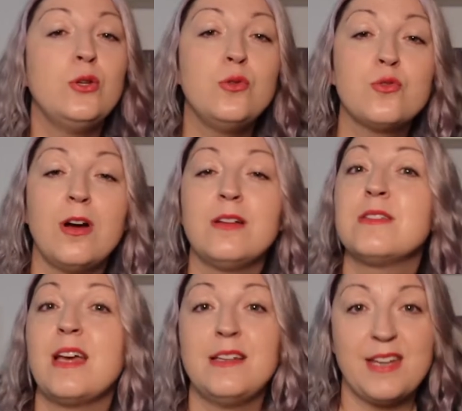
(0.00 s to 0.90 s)

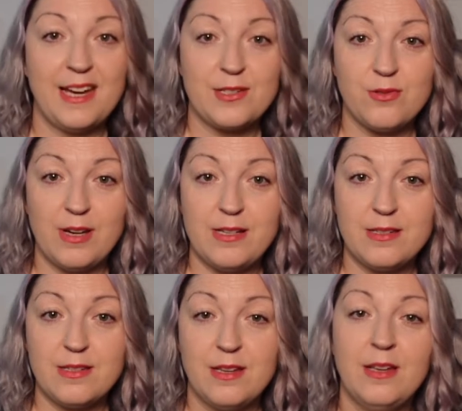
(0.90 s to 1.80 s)
neutrons, and
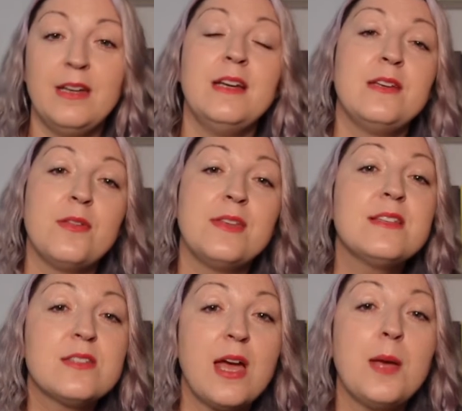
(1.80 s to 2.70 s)
X-rays. Now,
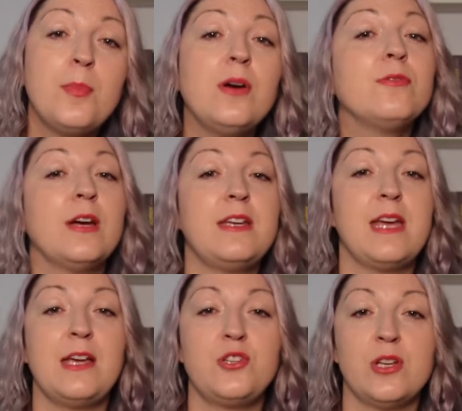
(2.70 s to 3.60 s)
this type of
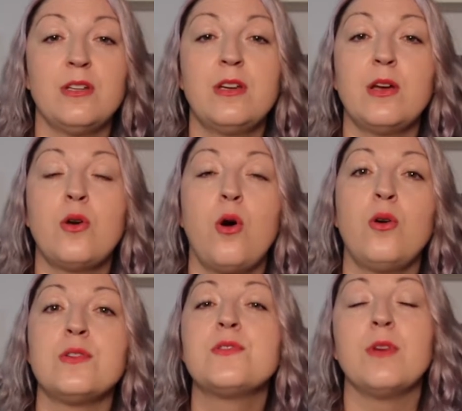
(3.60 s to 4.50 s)
radiation can
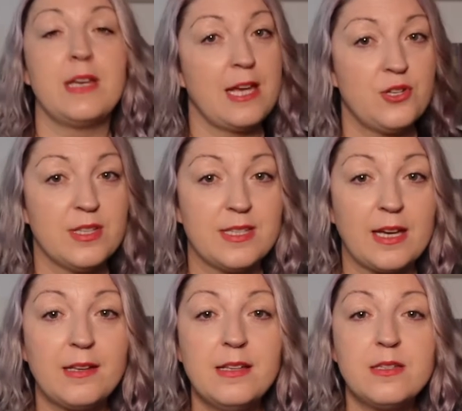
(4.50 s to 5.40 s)
cause radiation
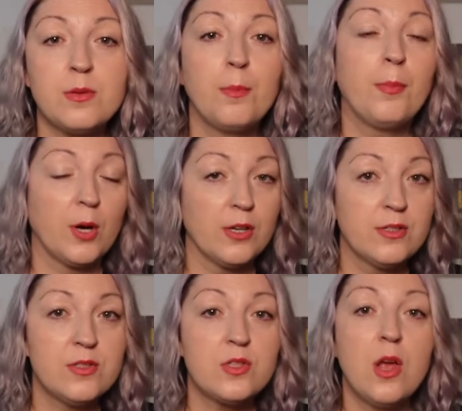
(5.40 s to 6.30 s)
sickness,
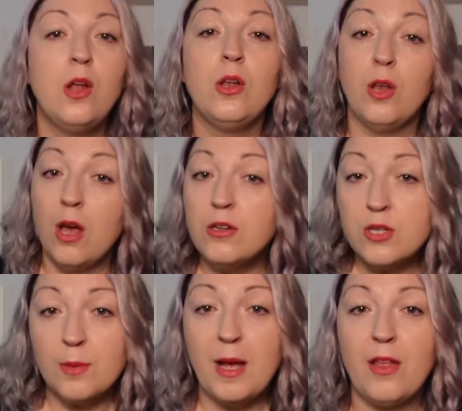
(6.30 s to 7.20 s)
burns,
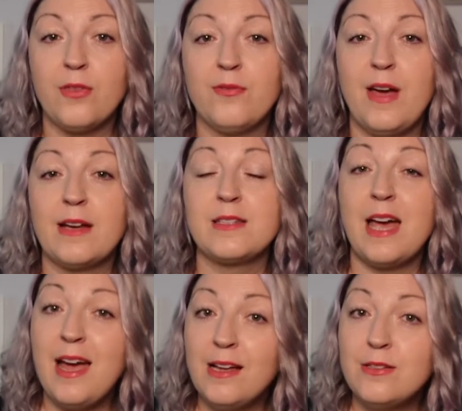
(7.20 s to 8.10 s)
long-term health effects,
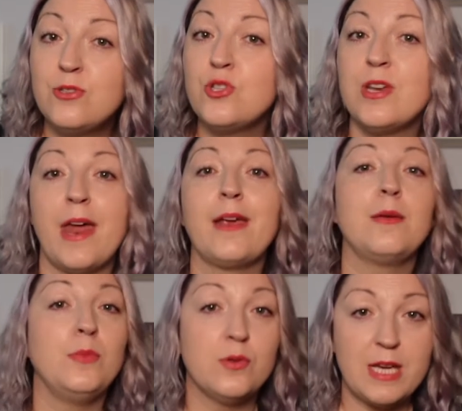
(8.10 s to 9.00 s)
and
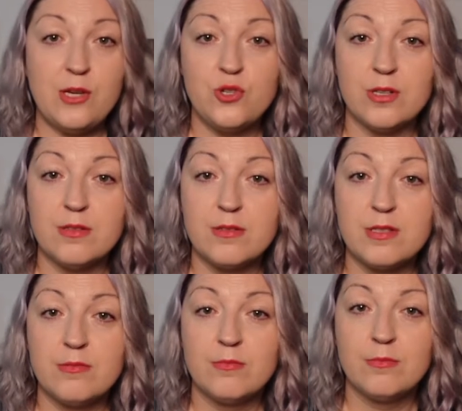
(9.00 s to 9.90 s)
genetic
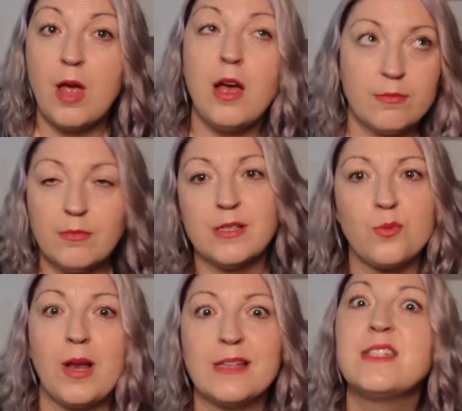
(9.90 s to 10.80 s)
mutations, as
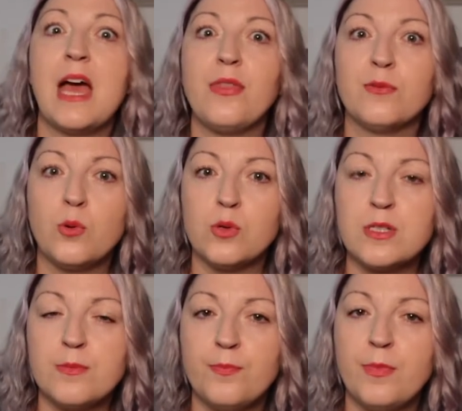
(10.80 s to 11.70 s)
well as death, of
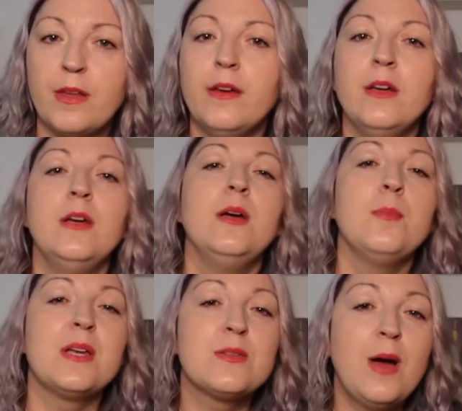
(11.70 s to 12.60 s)
course.
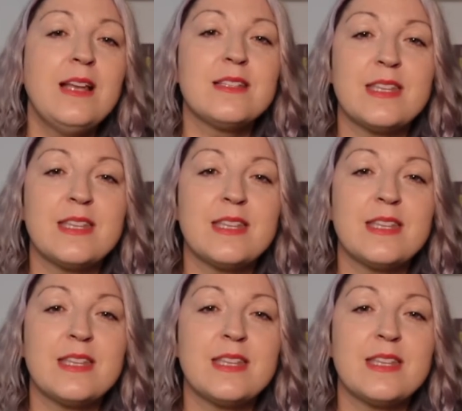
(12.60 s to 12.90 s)
But as well as